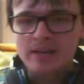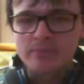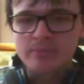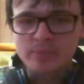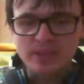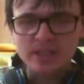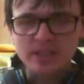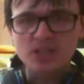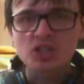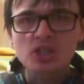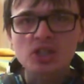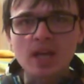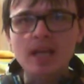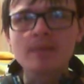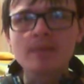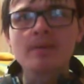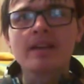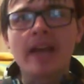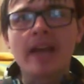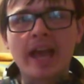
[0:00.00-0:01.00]
British
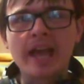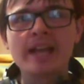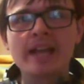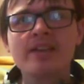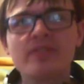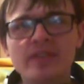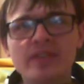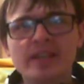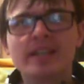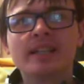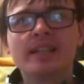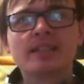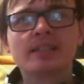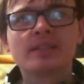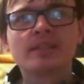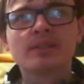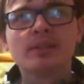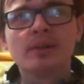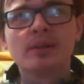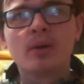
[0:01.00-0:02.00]
Gaming
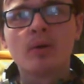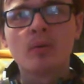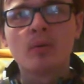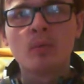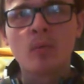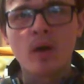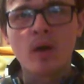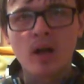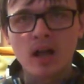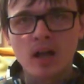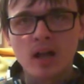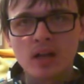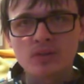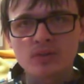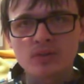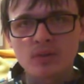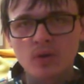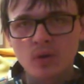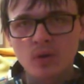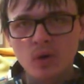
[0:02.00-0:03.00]
Atheist was
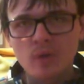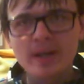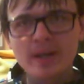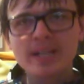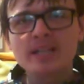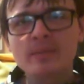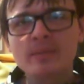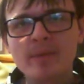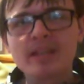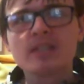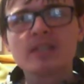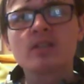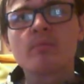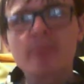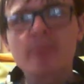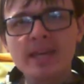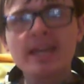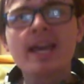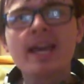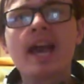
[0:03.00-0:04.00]
always meant to
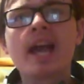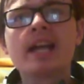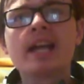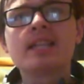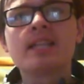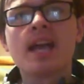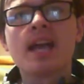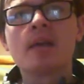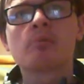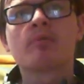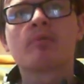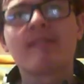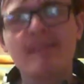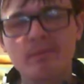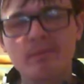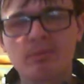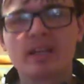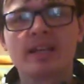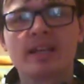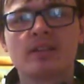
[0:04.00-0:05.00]
be a temporary
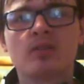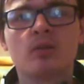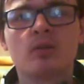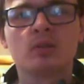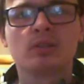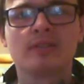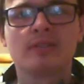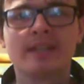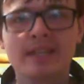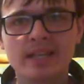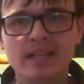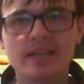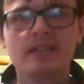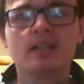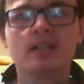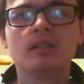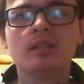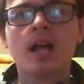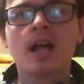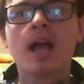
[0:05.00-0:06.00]
placeholder until